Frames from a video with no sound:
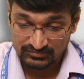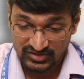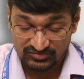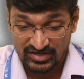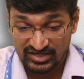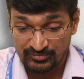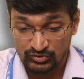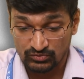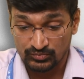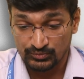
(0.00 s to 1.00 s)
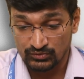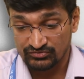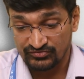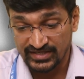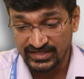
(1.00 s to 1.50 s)
This might be due to poor
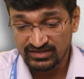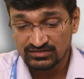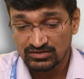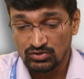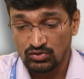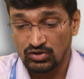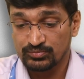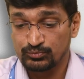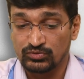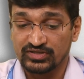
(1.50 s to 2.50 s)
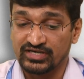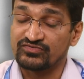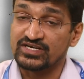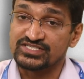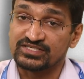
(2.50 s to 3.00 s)
feeding or poor gut
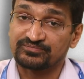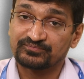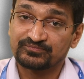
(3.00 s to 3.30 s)
function.